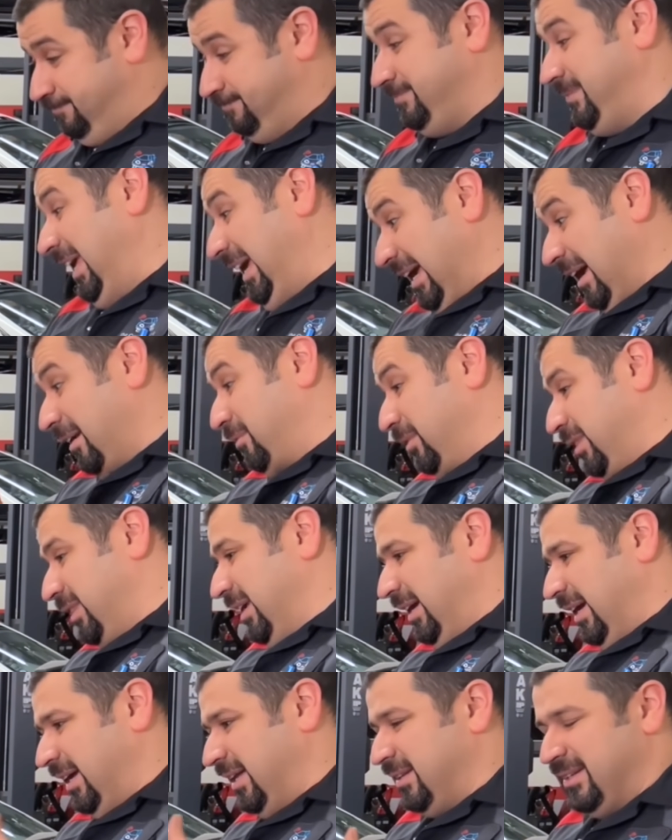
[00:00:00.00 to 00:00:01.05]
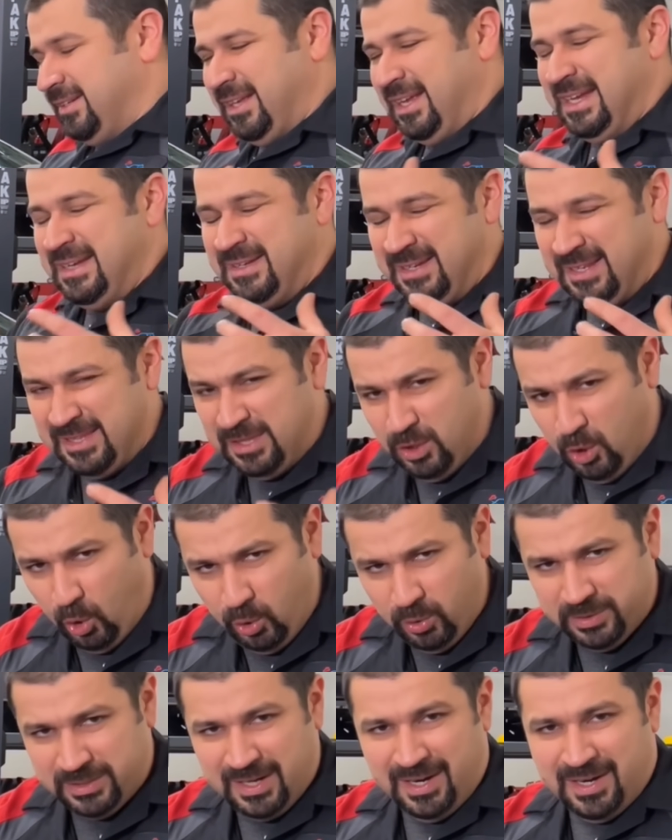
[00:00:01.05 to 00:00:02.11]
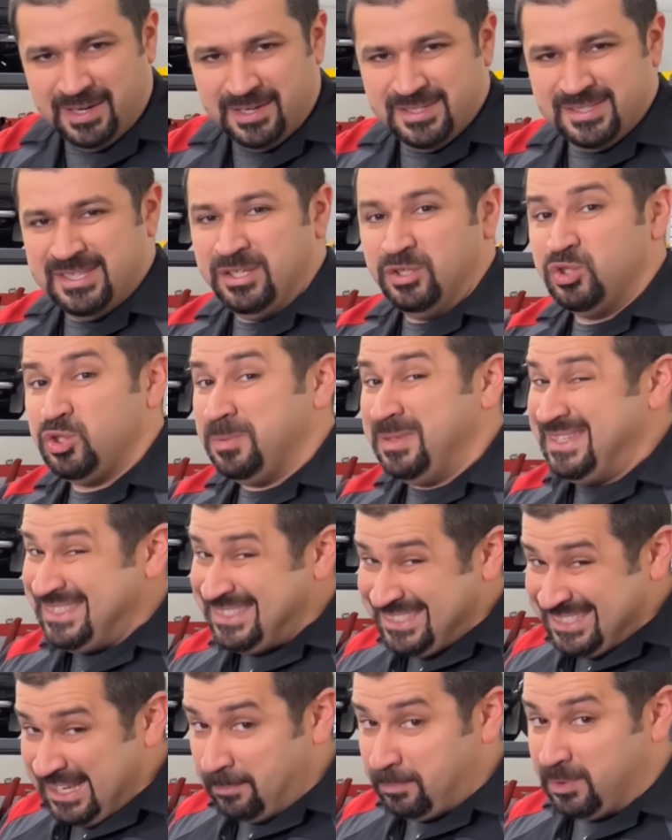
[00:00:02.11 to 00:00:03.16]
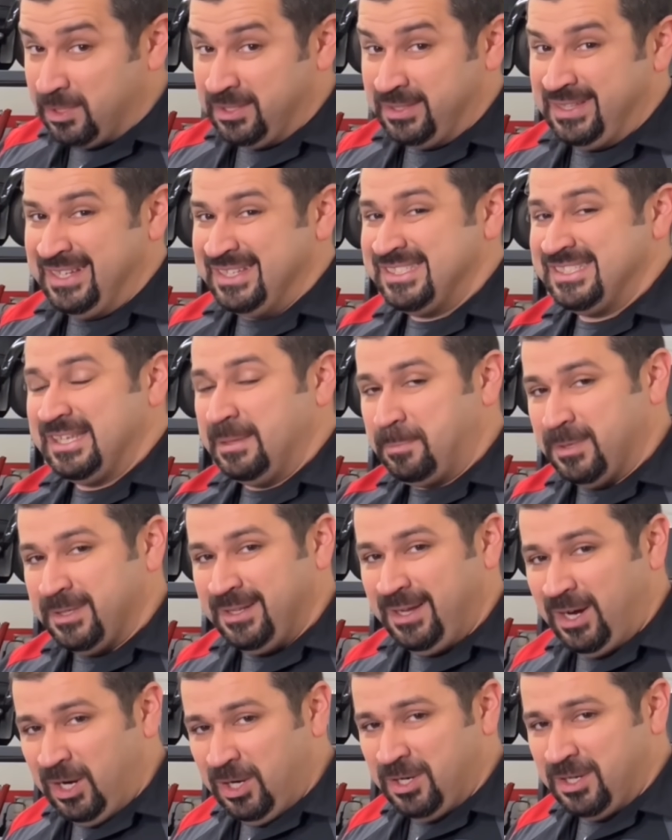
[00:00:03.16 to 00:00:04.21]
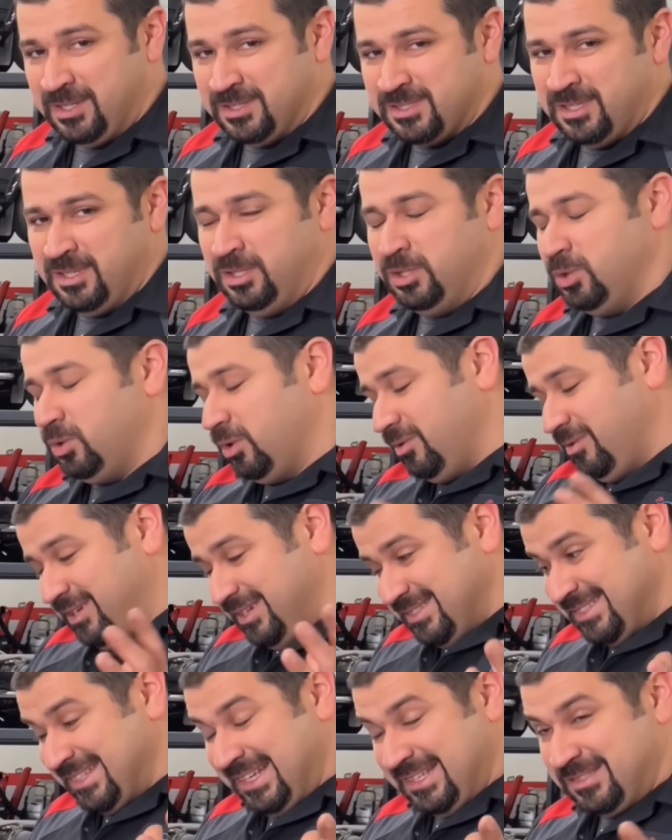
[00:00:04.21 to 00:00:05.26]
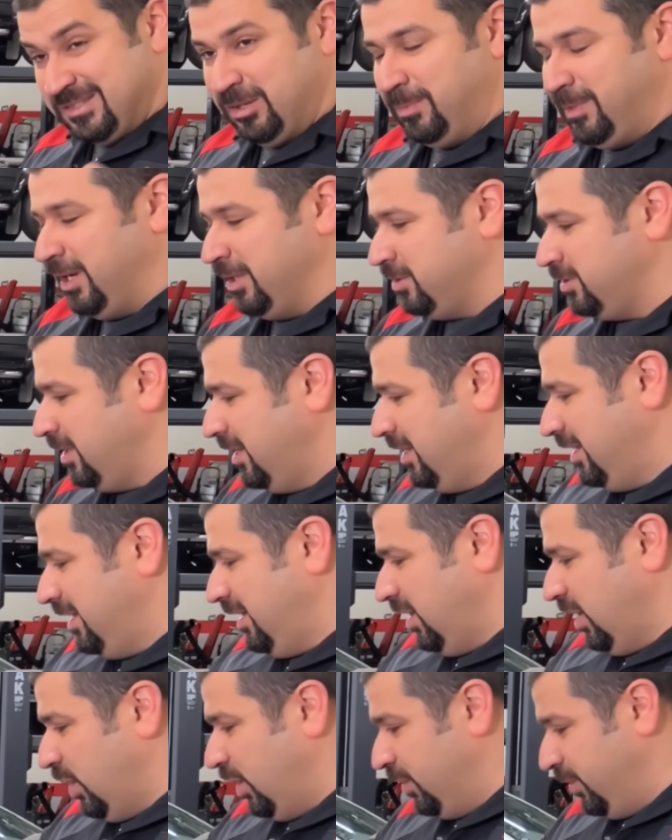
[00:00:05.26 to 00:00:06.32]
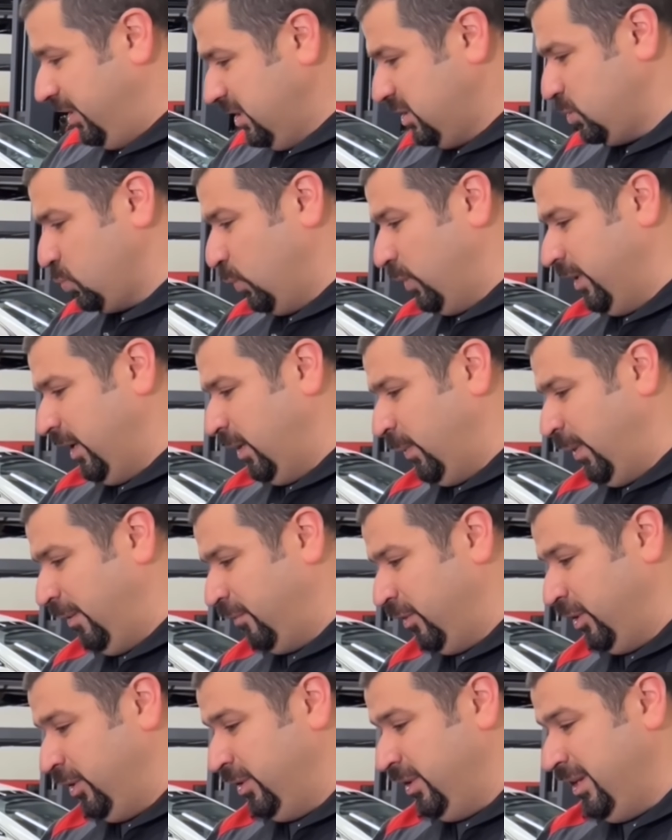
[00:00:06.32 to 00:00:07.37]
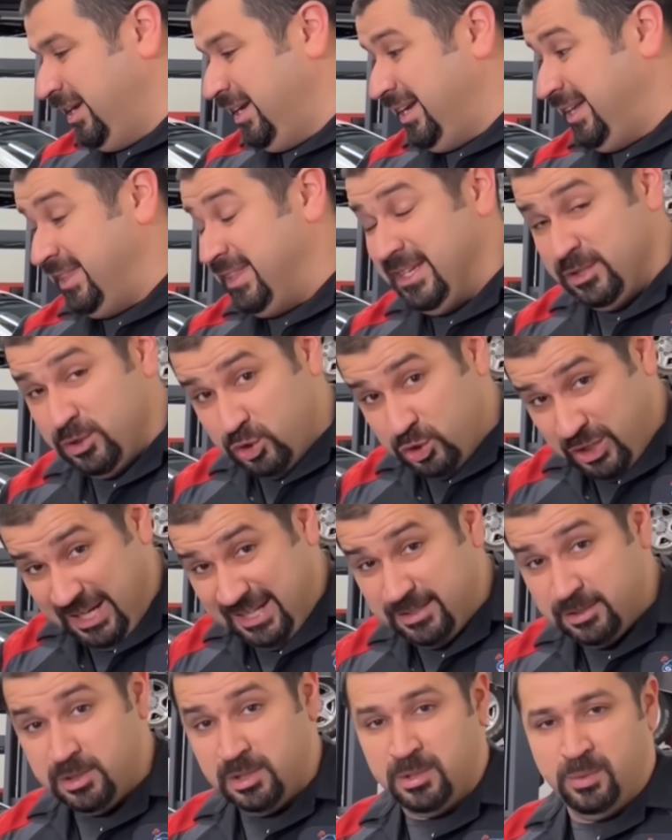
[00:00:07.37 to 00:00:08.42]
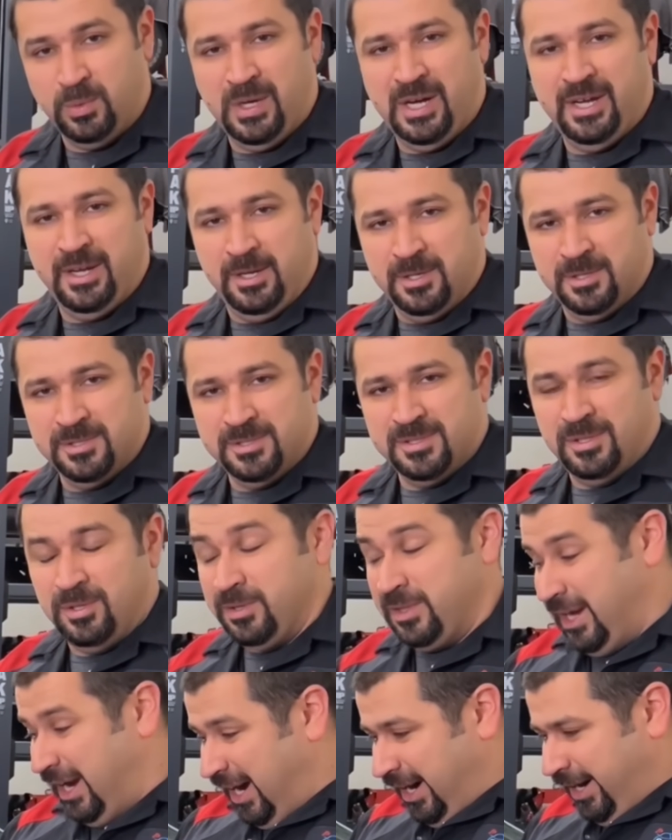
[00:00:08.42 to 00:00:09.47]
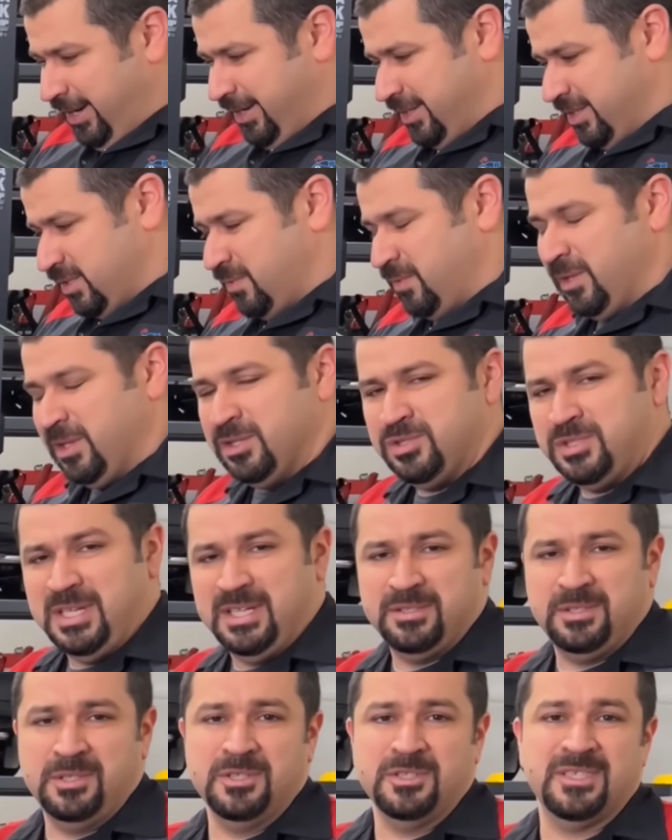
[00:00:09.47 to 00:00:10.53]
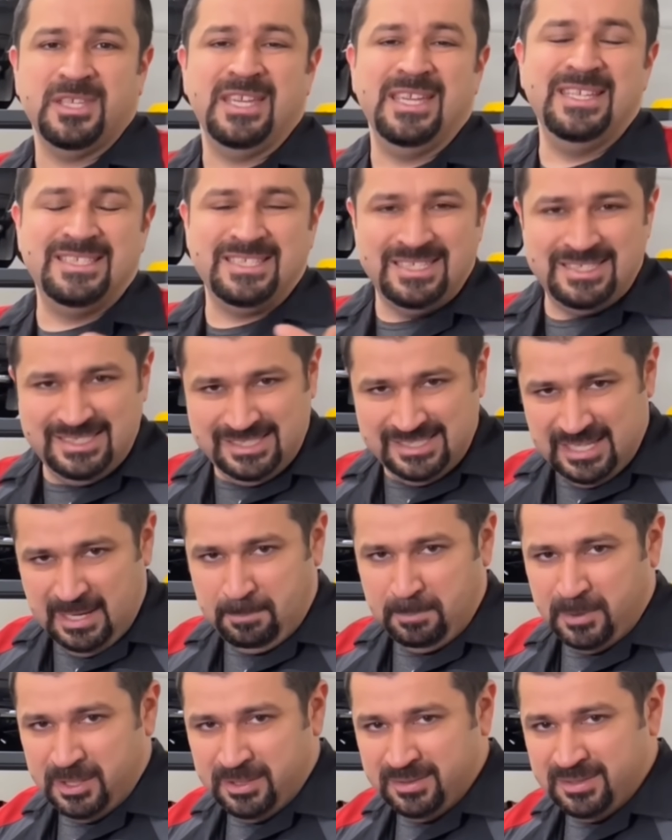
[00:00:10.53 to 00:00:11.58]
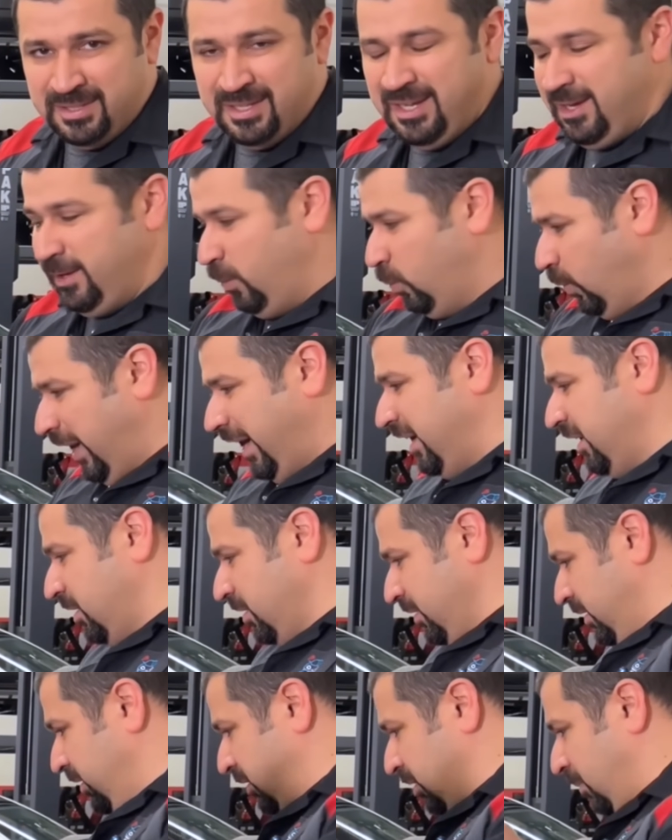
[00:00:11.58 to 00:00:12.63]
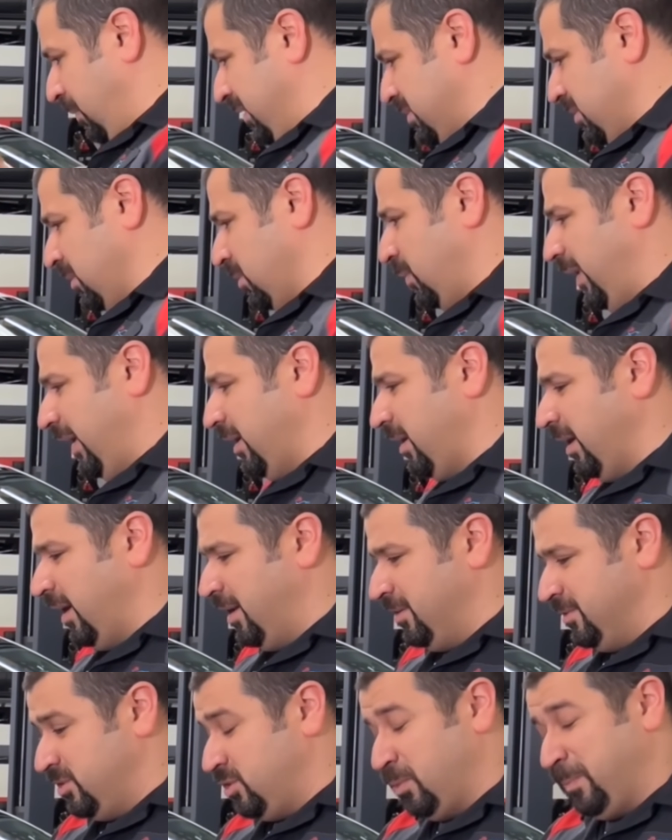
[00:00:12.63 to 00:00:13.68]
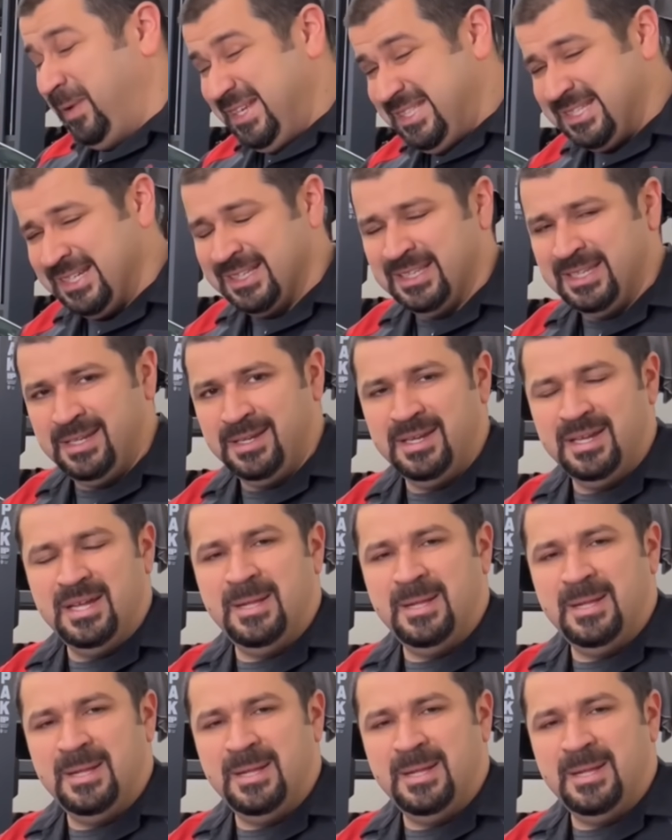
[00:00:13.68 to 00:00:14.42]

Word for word: take everything, and, and in the old cars, they used to be separate, a separate harness, and the newer ones, not so much. On this one, however, the injector wires, or the harness for the injectors, is a separate wire than the rest of the wiring harness. So basically,